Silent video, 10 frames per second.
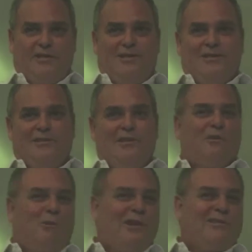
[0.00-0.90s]
didn't
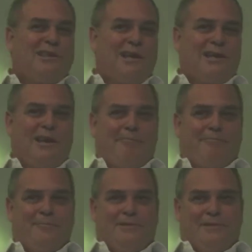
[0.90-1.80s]
quite stack up.
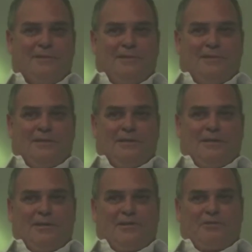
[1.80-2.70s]

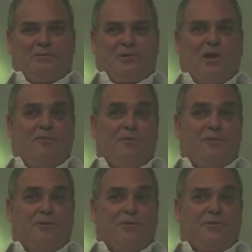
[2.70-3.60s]
This was often due
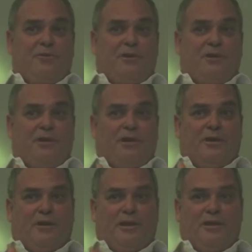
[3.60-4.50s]
to the
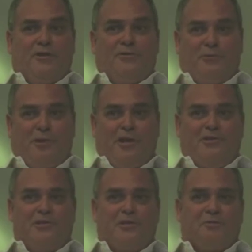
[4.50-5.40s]

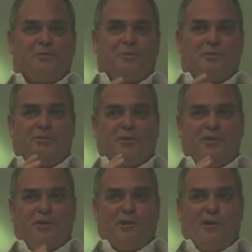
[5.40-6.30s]
interrelationships between the
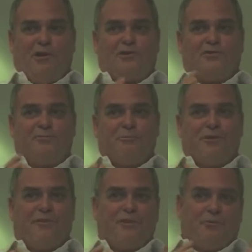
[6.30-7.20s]
costs and
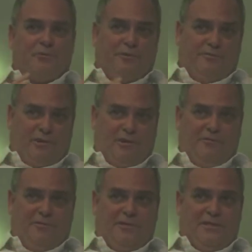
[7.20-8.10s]
revenue involved,
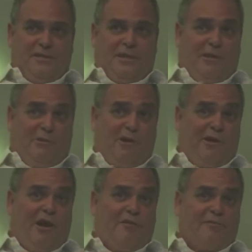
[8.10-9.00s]
and quite
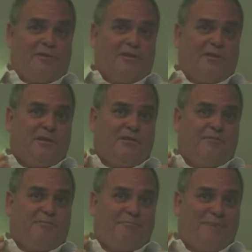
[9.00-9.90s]
often I've
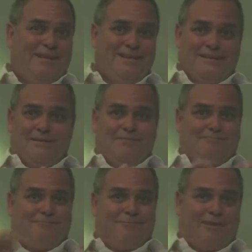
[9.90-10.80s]
binned
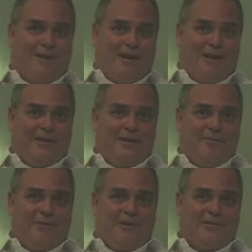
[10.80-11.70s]
the idea
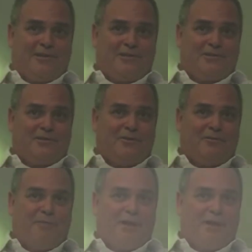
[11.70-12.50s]
because I just couldn't make the